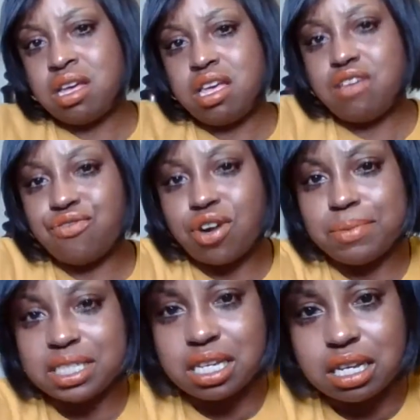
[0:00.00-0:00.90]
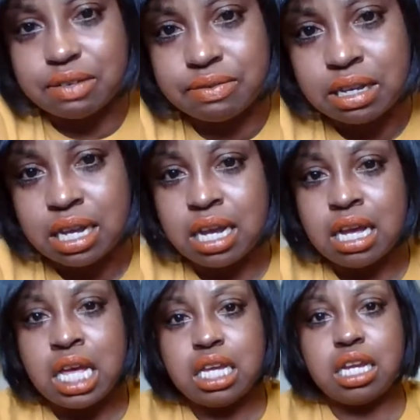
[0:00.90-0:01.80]
informative.
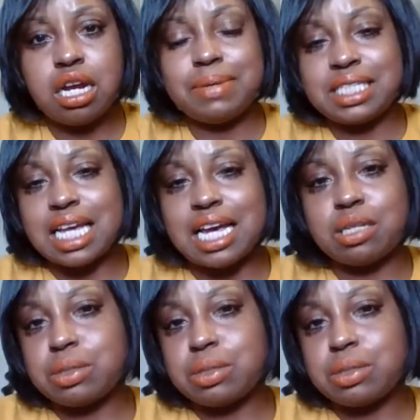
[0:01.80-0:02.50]
Besides